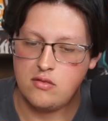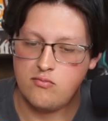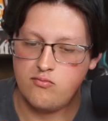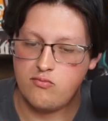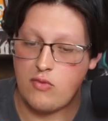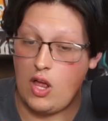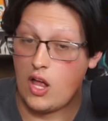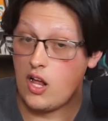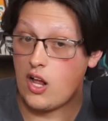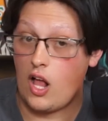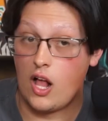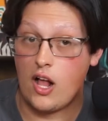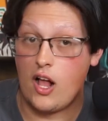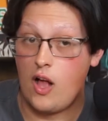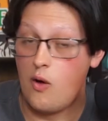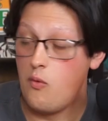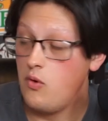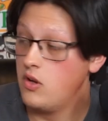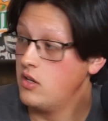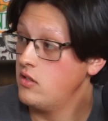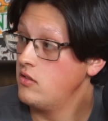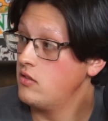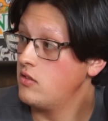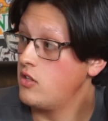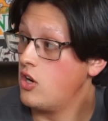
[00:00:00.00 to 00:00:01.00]
I got
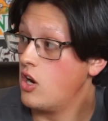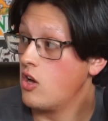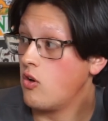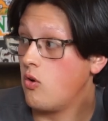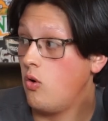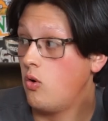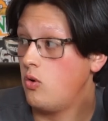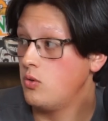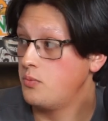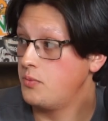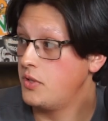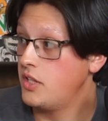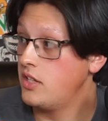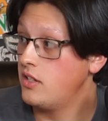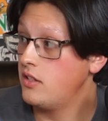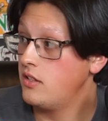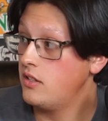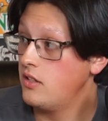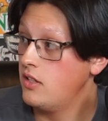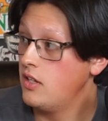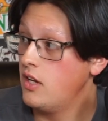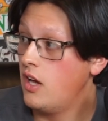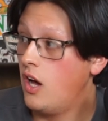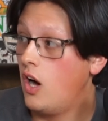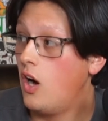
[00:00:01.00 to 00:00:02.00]
one. They're not cold, but...
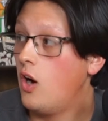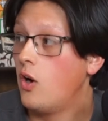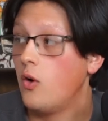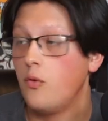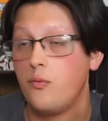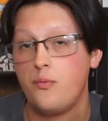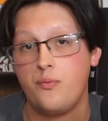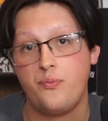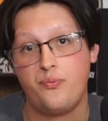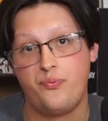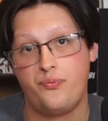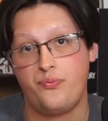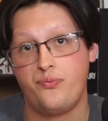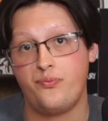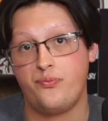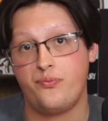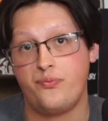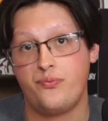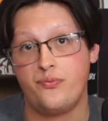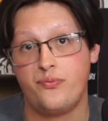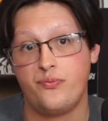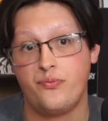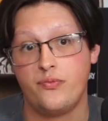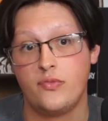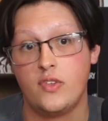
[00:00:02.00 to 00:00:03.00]
Oh.
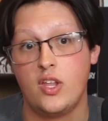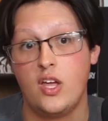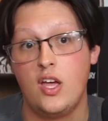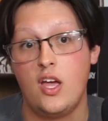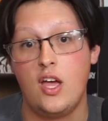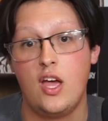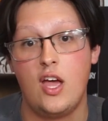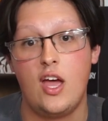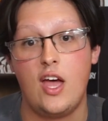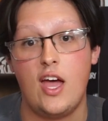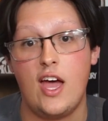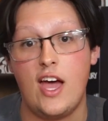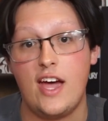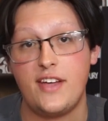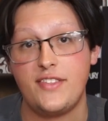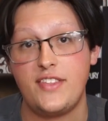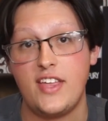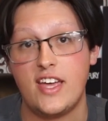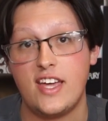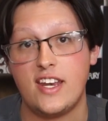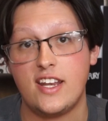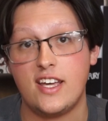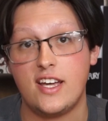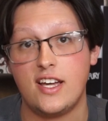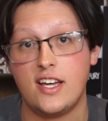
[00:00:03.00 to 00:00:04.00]
Had
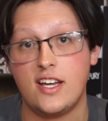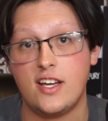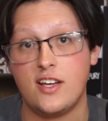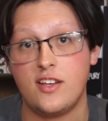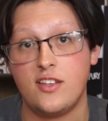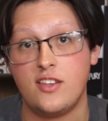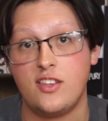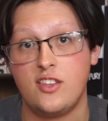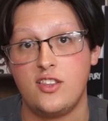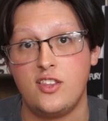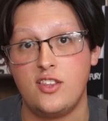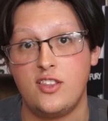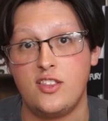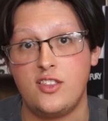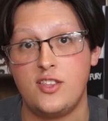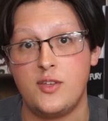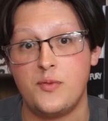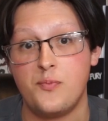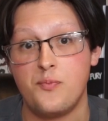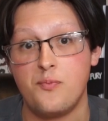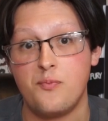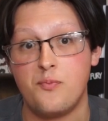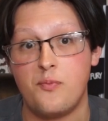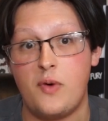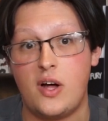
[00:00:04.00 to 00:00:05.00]
that, the
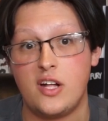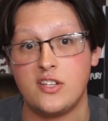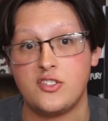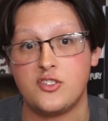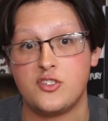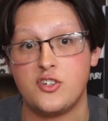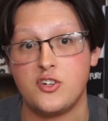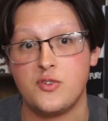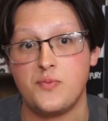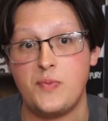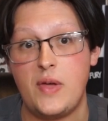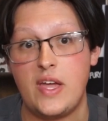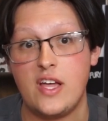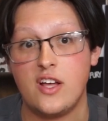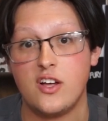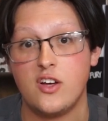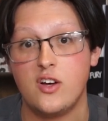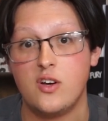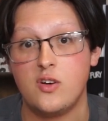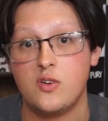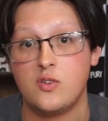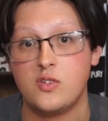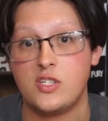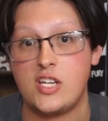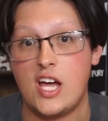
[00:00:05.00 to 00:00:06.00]
Monster
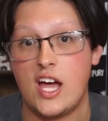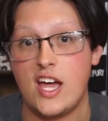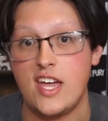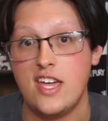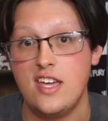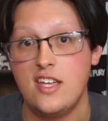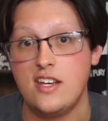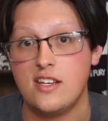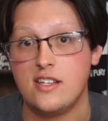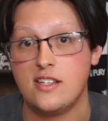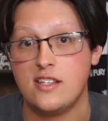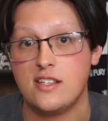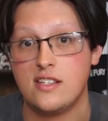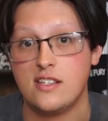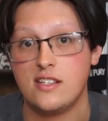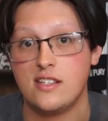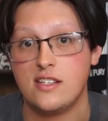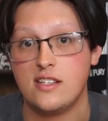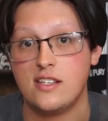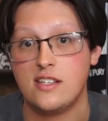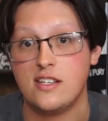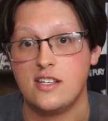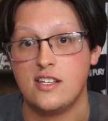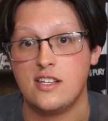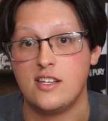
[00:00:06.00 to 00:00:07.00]
Mango Diet.
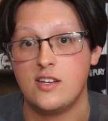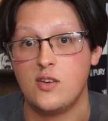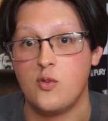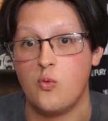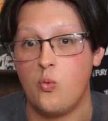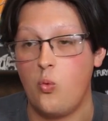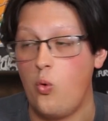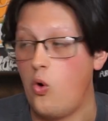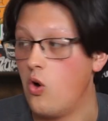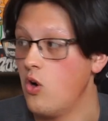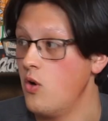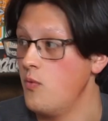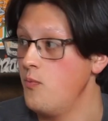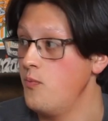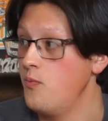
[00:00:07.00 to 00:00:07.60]
Warm.